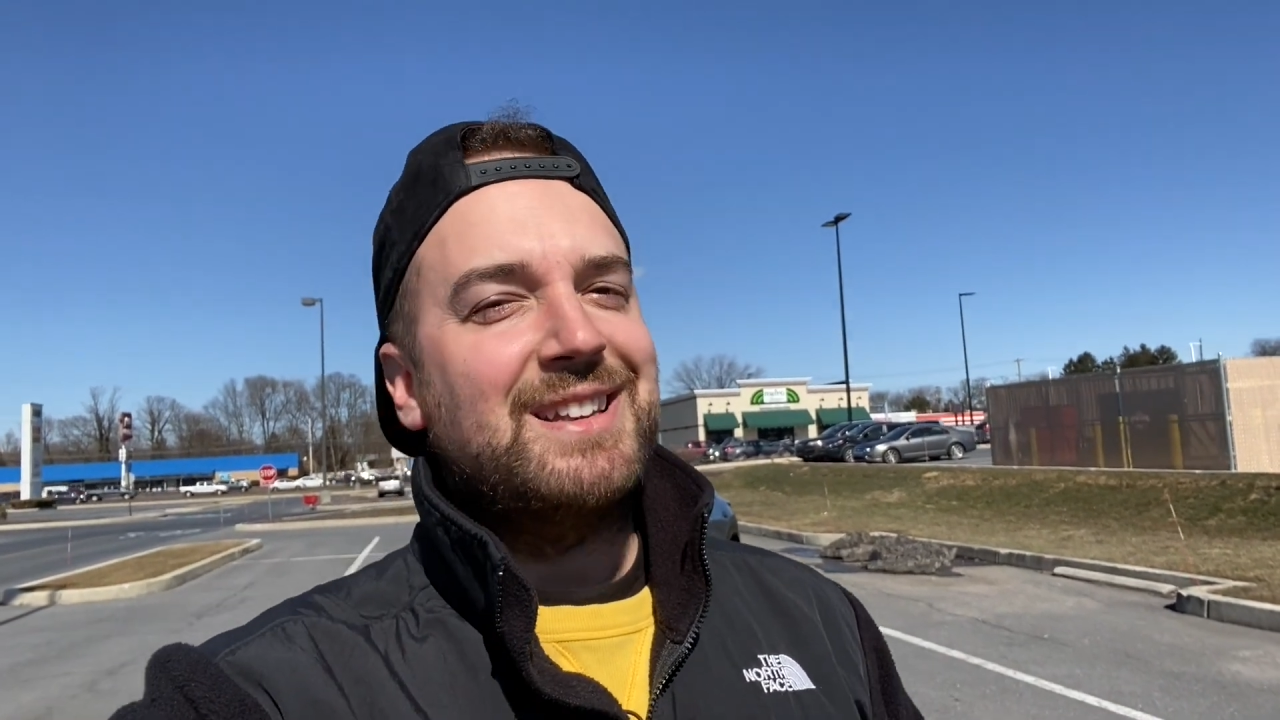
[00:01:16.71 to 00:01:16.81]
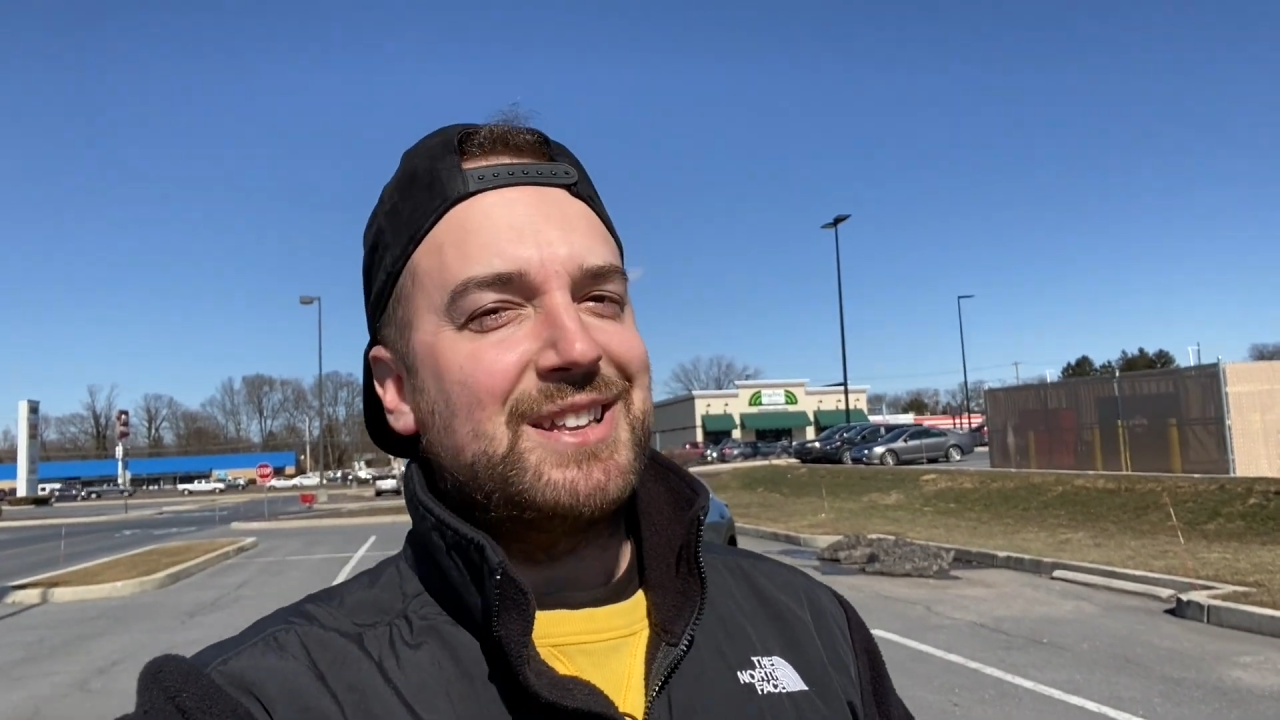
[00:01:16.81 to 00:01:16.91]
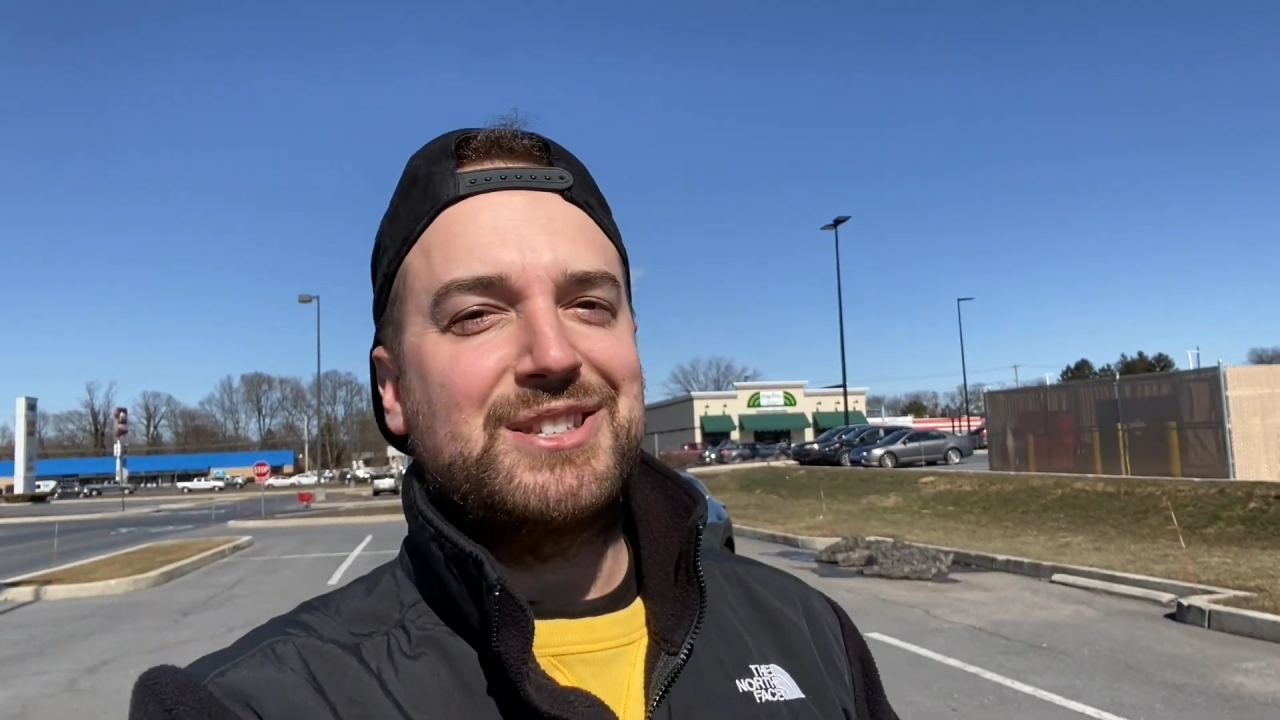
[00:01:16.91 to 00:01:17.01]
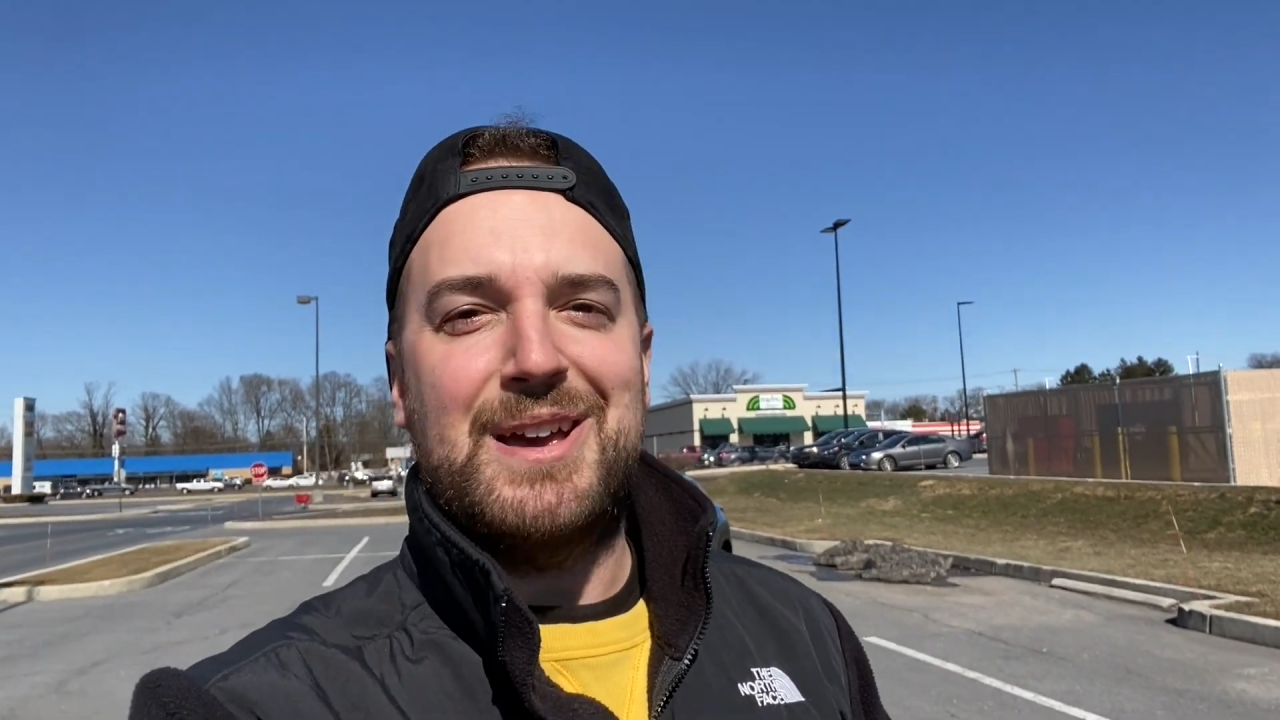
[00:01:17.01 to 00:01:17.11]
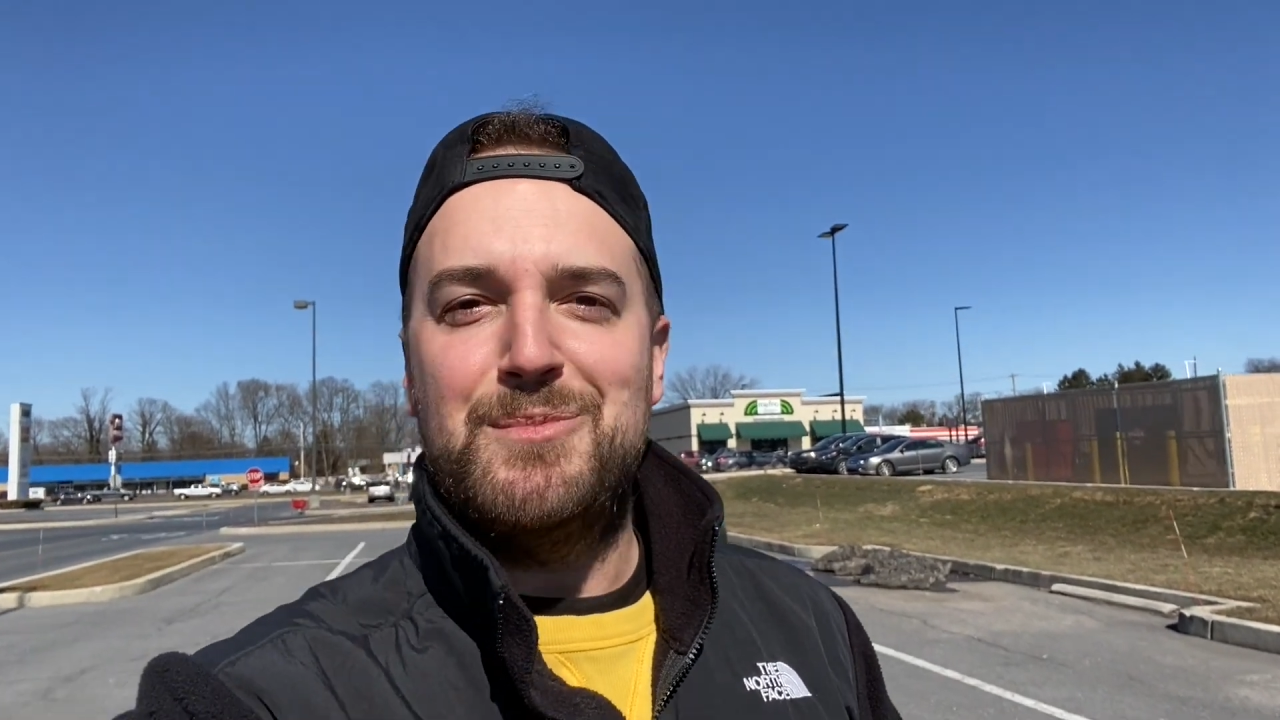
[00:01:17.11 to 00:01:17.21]

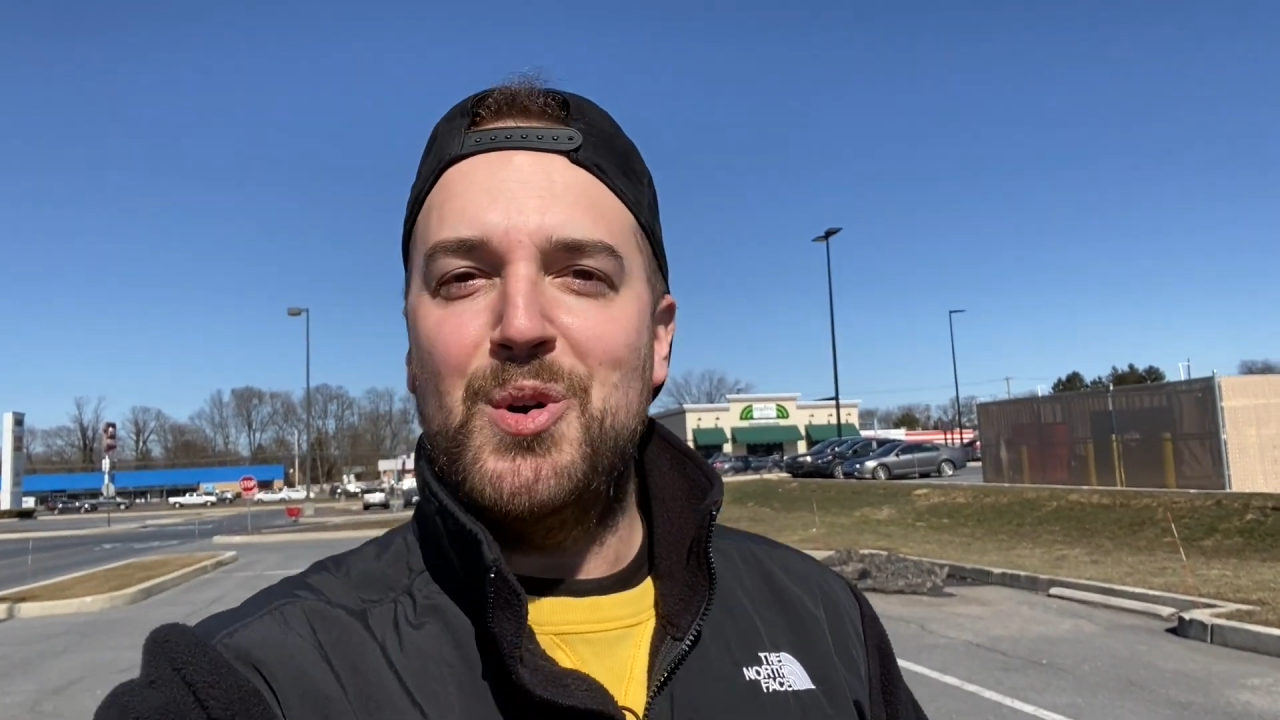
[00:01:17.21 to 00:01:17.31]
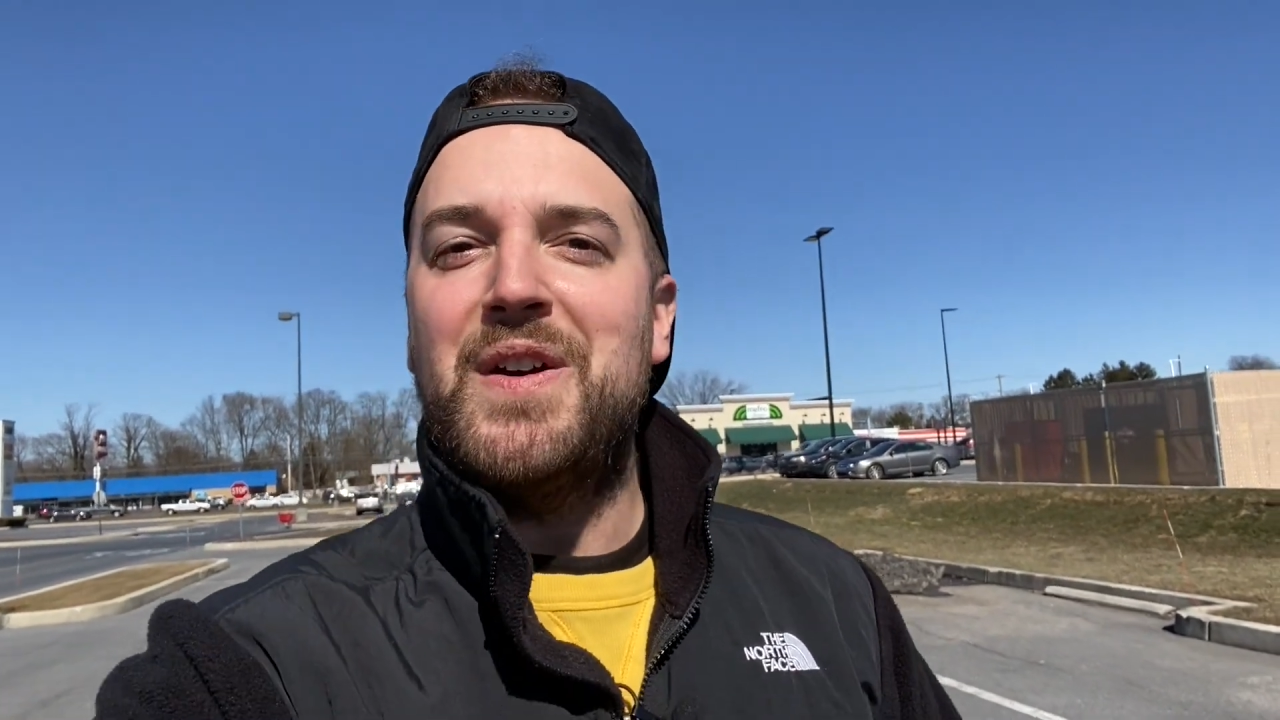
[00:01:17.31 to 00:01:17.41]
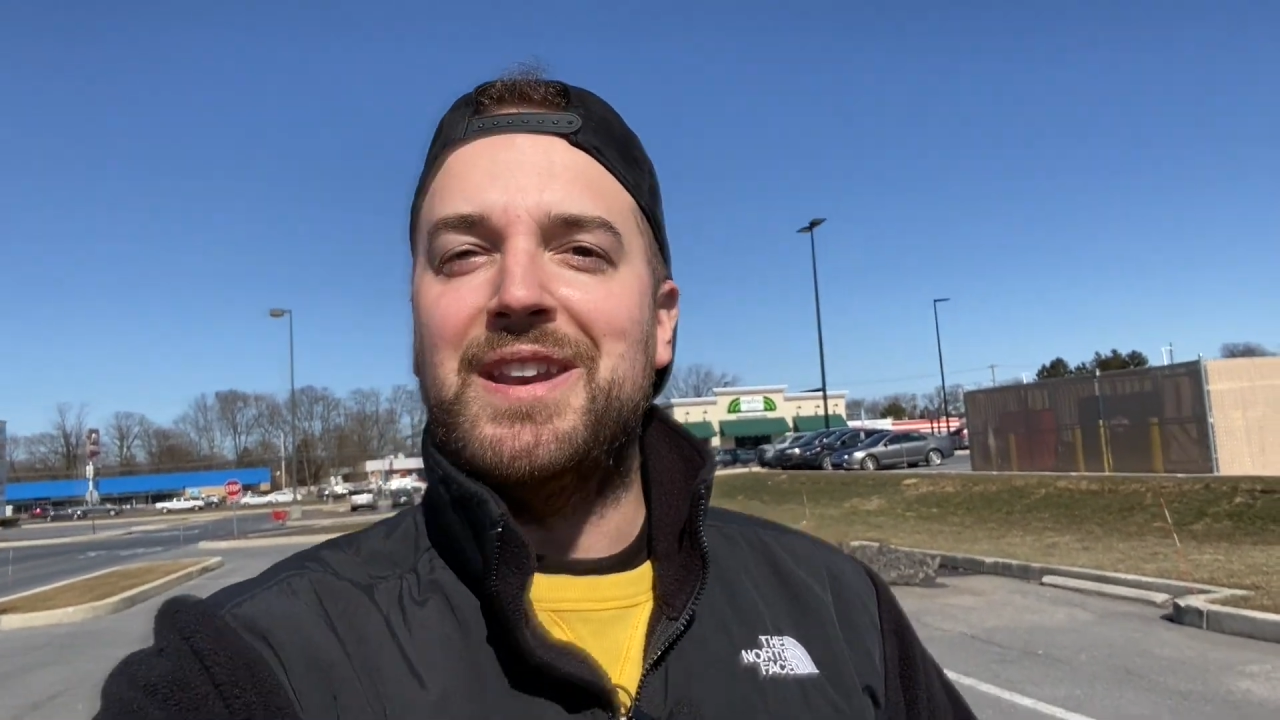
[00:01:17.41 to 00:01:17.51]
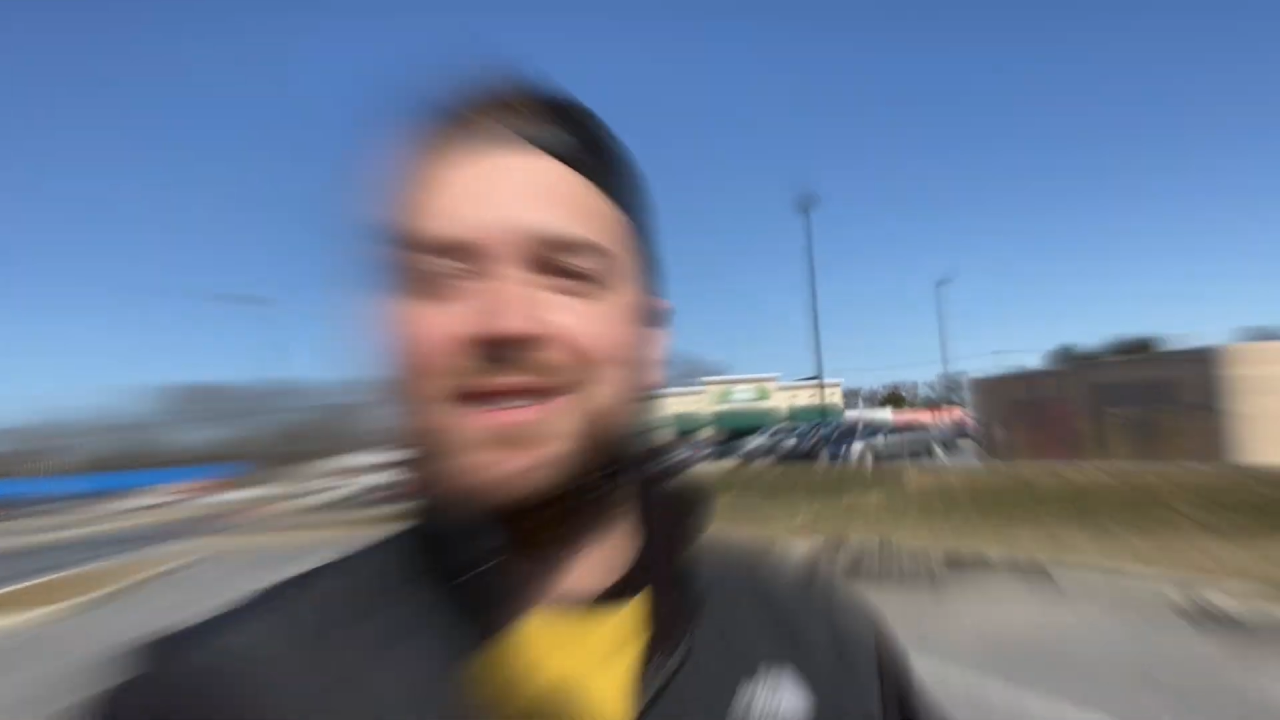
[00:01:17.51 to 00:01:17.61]
let's get moving.